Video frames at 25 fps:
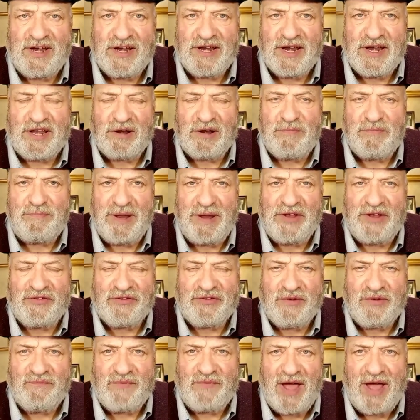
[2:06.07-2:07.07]
little
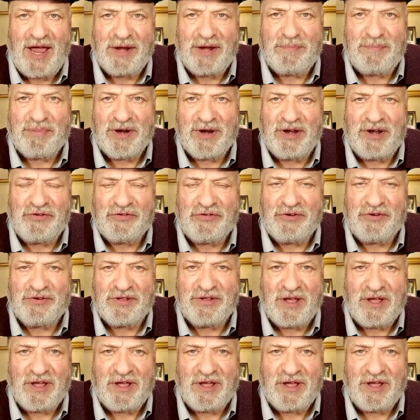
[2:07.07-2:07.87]
bits of vibration